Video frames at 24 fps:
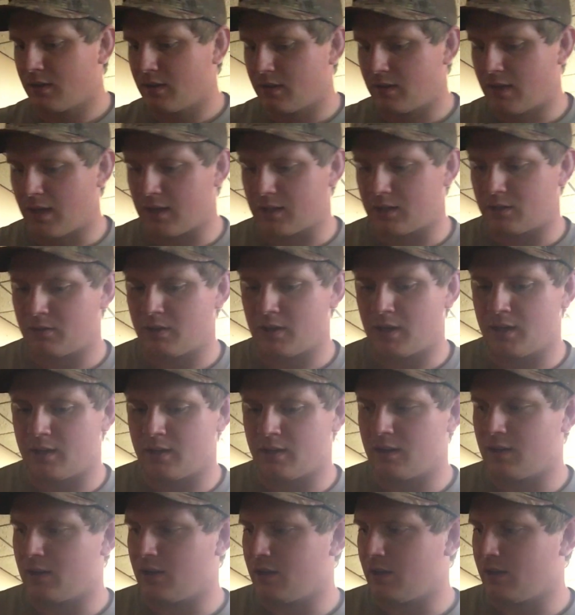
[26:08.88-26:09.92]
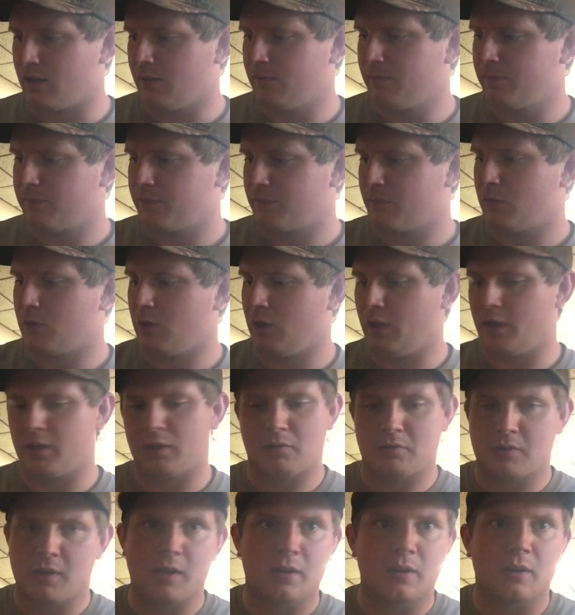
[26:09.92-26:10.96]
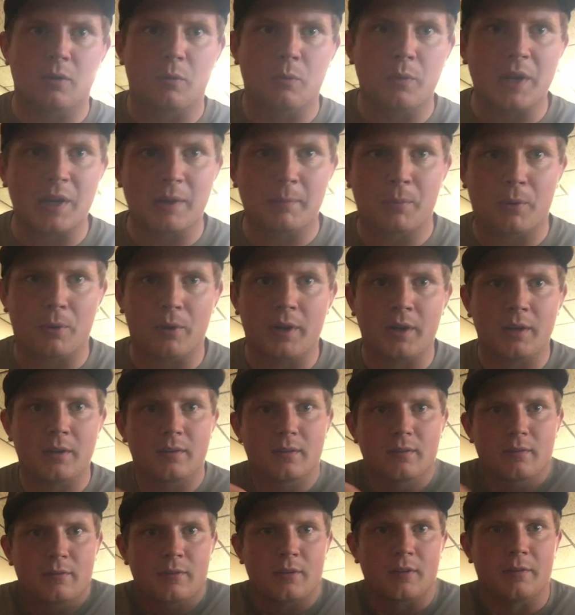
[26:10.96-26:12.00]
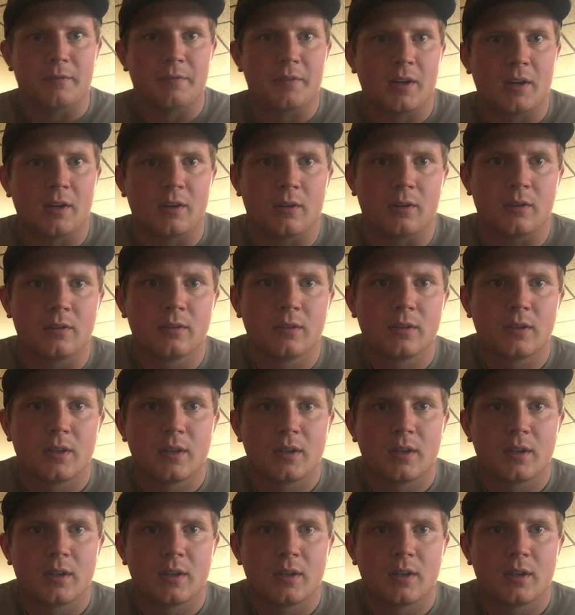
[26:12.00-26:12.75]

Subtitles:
that created a, well, it created a weak point for the ferrule.